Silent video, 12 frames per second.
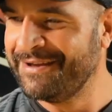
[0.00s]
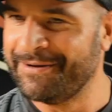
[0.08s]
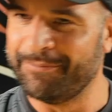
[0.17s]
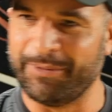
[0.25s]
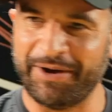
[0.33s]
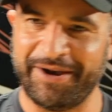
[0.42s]

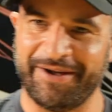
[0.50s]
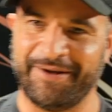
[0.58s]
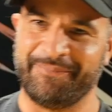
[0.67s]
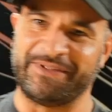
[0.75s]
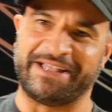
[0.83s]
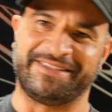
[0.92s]
But
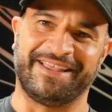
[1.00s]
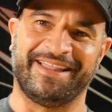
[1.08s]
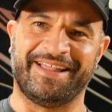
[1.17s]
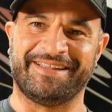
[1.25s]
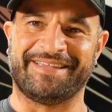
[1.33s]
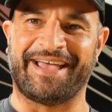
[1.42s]
at the end
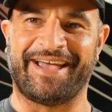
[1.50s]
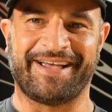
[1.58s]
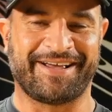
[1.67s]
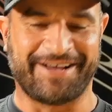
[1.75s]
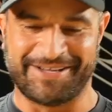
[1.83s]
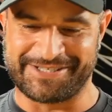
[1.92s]
of the
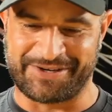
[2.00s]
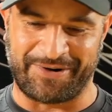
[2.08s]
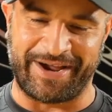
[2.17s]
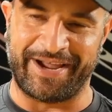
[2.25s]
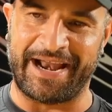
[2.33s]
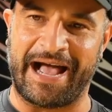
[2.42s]
day, it cuts
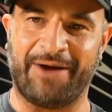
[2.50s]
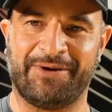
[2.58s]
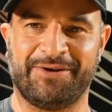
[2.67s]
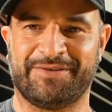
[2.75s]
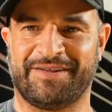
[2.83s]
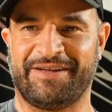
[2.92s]
great. I would
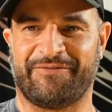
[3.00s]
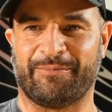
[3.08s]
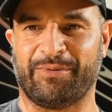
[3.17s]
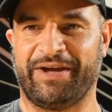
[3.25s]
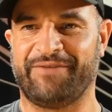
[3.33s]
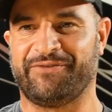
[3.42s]
use a different
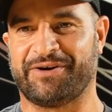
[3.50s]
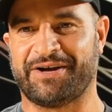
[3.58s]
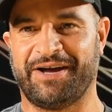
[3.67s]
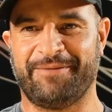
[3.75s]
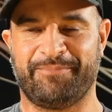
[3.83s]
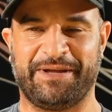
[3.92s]
blade if you're
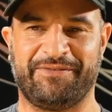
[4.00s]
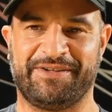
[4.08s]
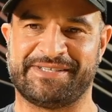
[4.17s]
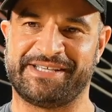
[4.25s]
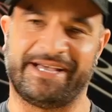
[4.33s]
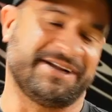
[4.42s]
cutting
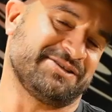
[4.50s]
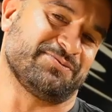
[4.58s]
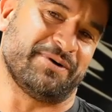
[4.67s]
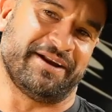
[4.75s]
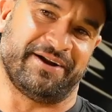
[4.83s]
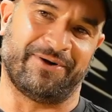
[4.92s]
PVC. I just
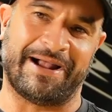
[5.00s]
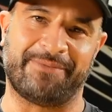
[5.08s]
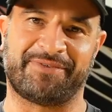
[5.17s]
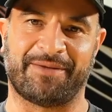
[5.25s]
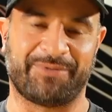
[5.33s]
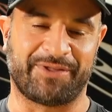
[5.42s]
wanted to
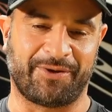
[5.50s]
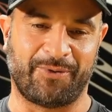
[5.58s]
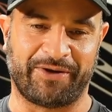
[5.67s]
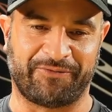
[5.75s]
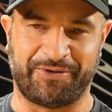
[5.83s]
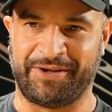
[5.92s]
grab something
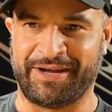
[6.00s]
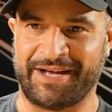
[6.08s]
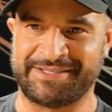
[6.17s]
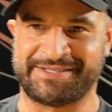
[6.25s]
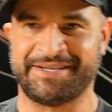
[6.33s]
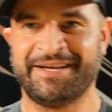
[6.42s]
quick for you
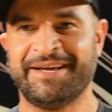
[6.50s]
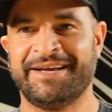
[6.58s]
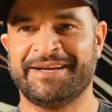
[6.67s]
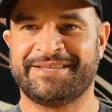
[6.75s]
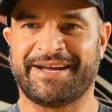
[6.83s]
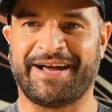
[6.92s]
guys
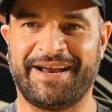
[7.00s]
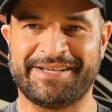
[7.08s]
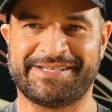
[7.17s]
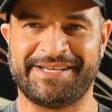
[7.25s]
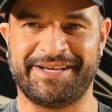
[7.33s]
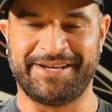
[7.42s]
to kind of
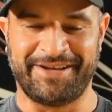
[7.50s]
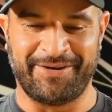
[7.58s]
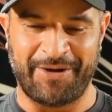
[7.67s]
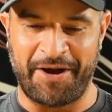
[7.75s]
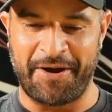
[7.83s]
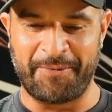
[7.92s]
see
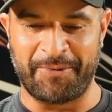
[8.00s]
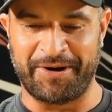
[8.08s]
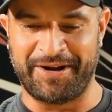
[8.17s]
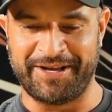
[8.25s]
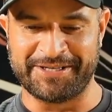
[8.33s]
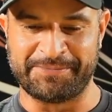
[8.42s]
what it
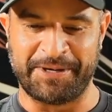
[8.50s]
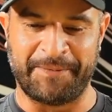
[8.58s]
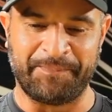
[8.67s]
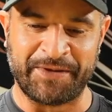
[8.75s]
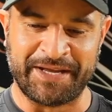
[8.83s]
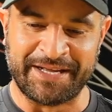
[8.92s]
is. But
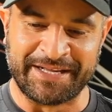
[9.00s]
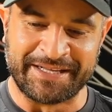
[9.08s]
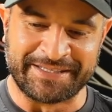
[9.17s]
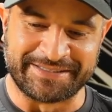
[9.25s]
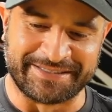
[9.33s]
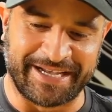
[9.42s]

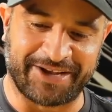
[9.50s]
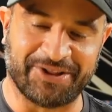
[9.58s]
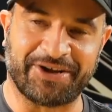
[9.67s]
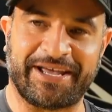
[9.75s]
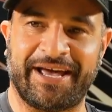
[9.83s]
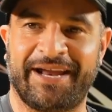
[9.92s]
take a
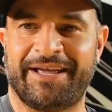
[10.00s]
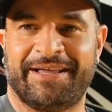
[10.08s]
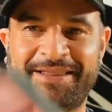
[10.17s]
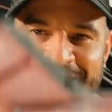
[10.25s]
look at it. The